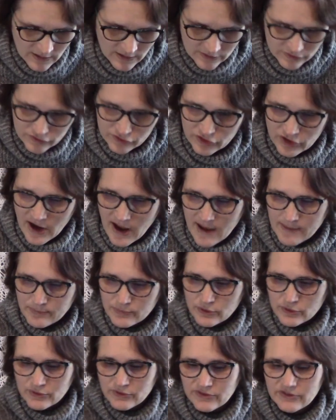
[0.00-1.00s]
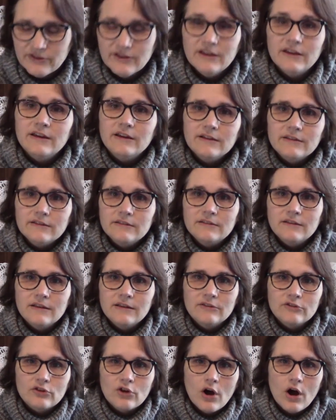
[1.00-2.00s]
Chapter 6
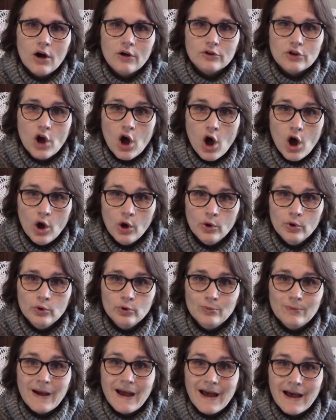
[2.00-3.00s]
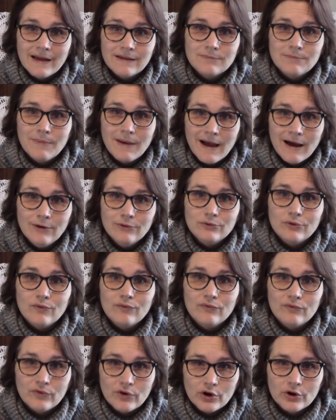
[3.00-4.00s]
is called Home at Mount
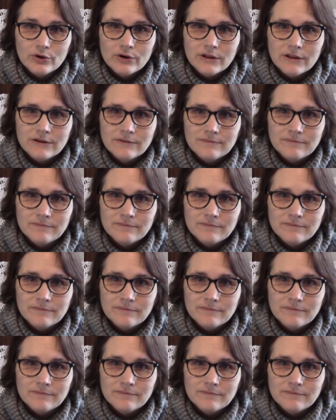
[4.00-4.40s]
Vernon.